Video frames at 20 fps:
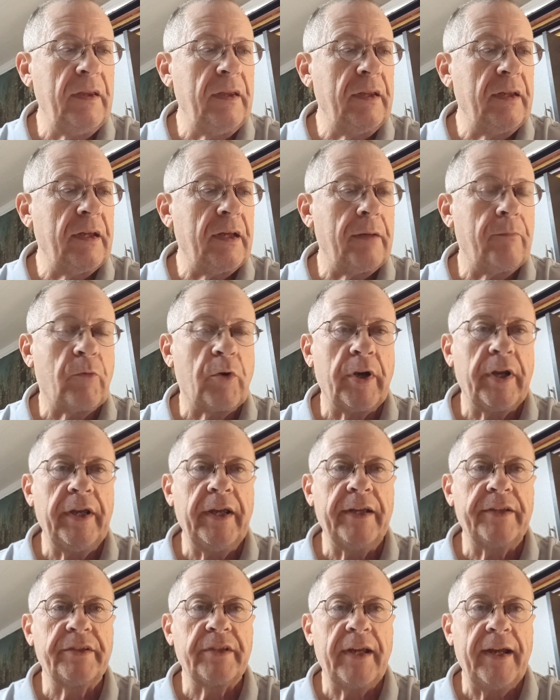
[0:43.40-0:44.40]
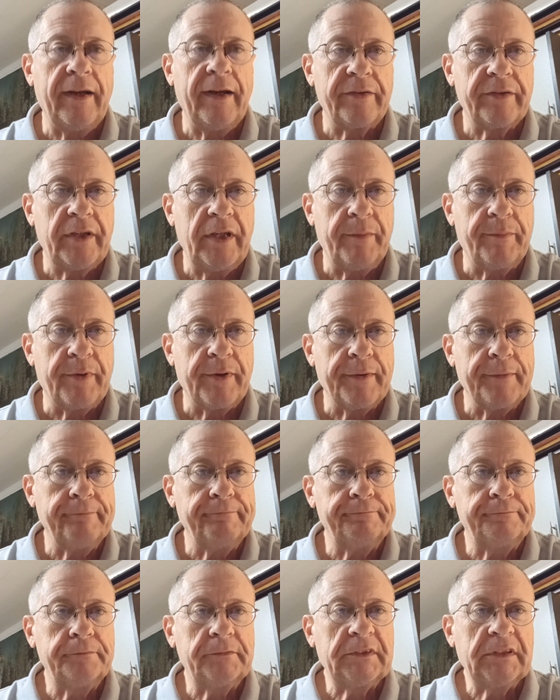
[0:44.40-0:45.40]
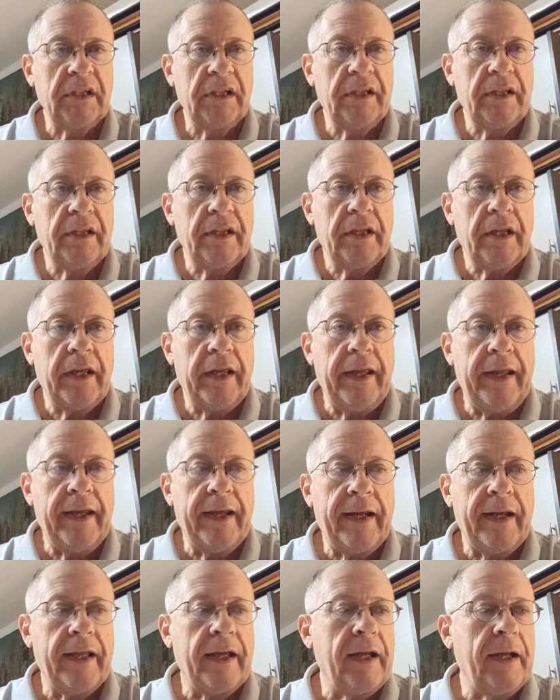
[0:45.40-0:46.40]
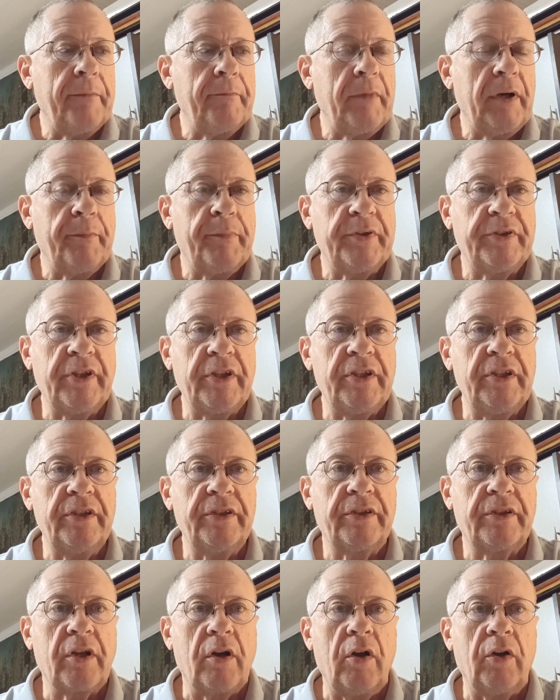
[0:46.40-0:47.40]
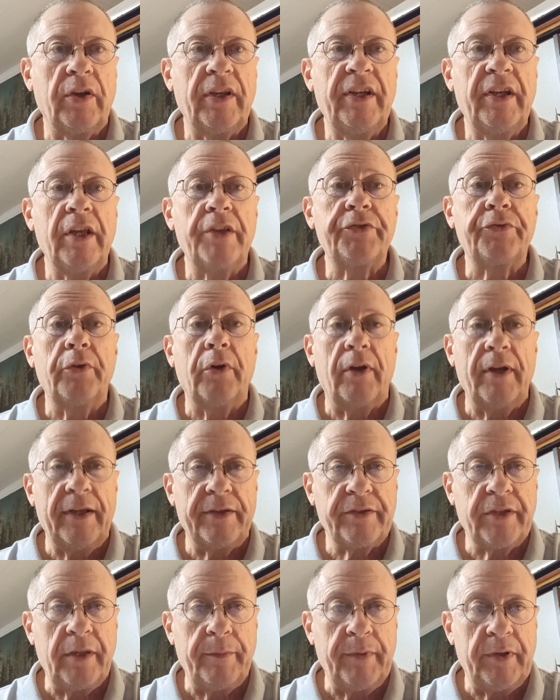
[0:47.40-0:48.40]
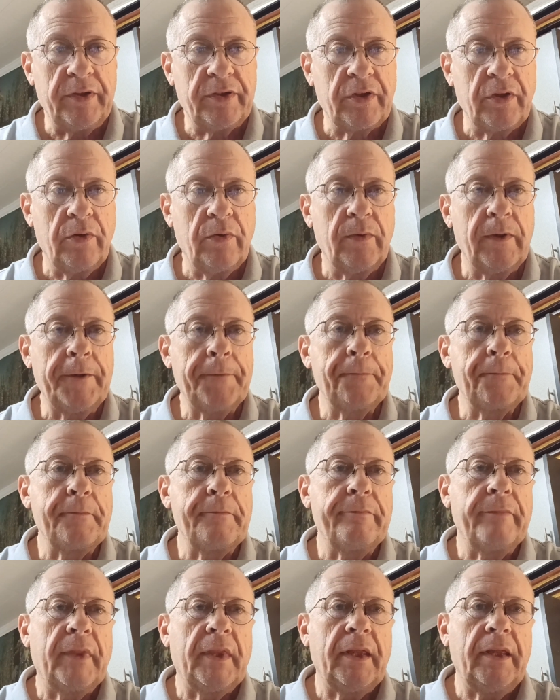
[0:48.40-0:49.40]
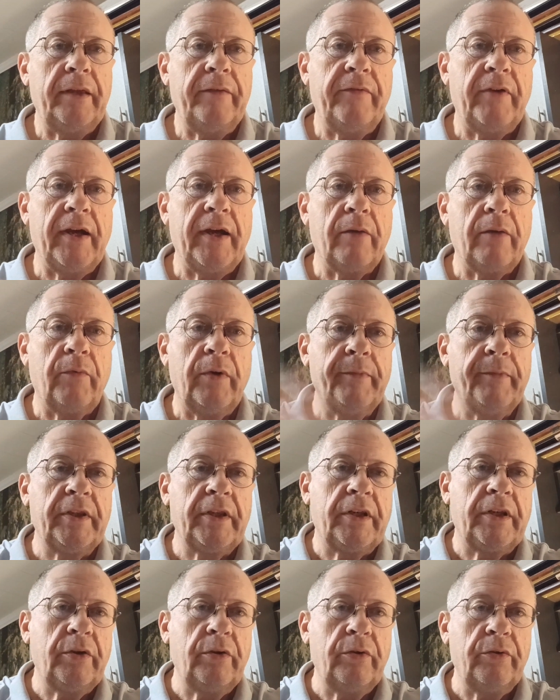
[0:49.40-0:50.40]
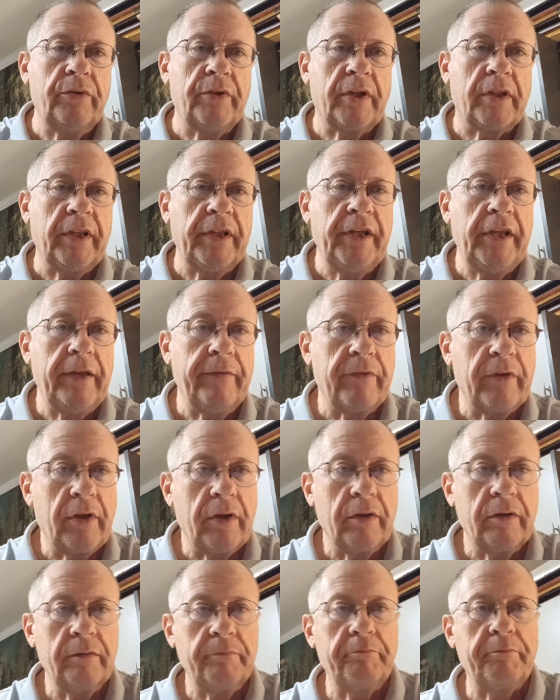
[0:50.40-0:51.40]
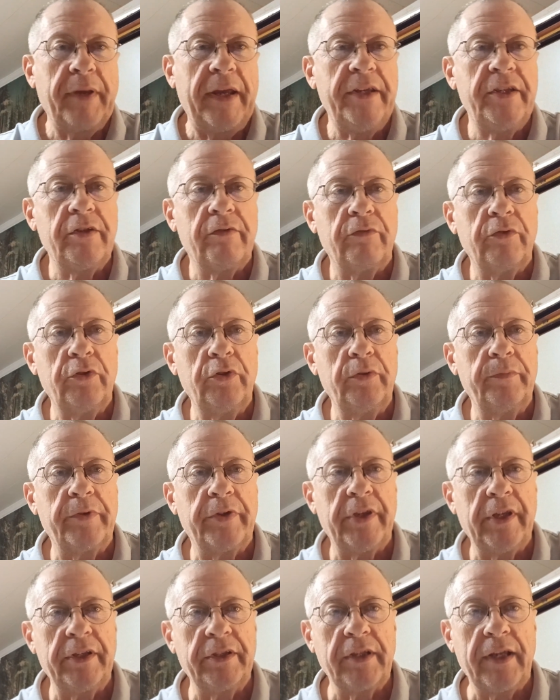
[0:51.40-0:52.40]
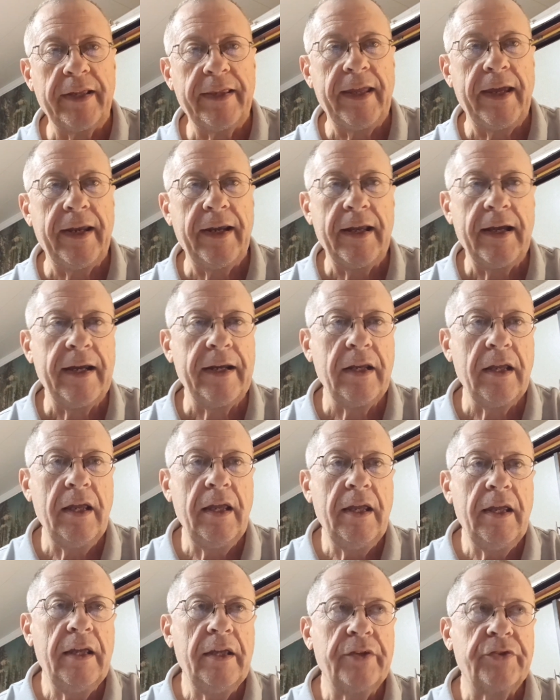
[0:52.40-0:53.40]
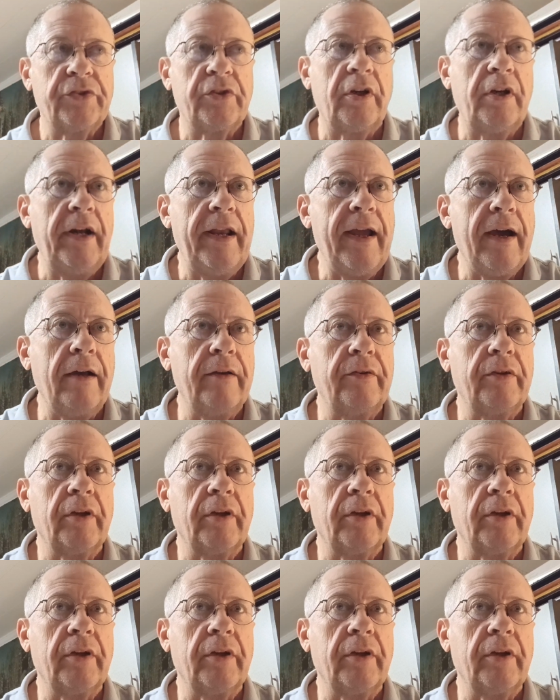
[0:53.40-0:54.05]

I'm working as a housekeeper. And my position is called industrial housekeeping. So you've got women that do the cleaning of the patient rooms and things like that. And I started out